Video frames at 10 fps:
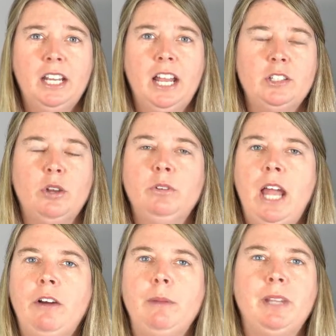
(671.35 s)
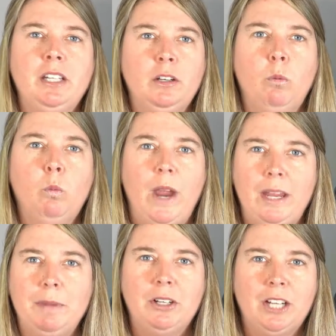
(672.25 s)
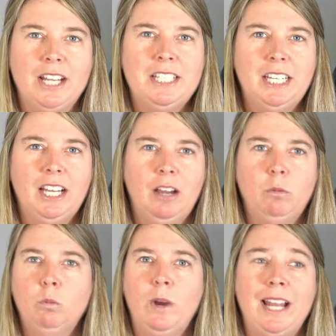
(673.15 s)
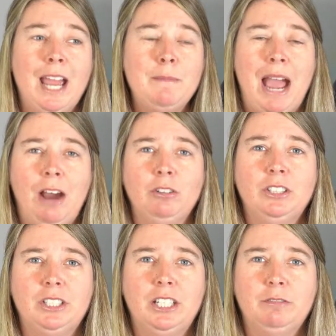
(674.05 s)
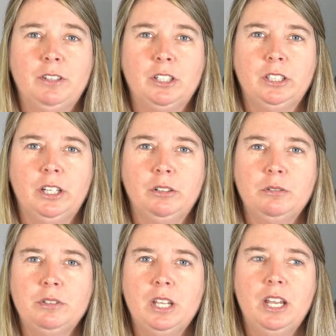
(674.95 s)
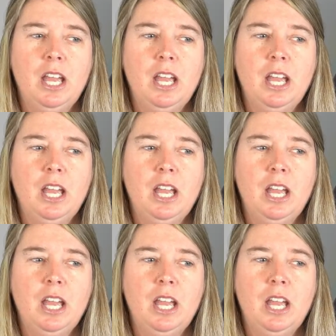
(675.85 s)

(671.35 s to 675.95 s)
And so now I'm getting a way better idea when I'm out looking for clothes.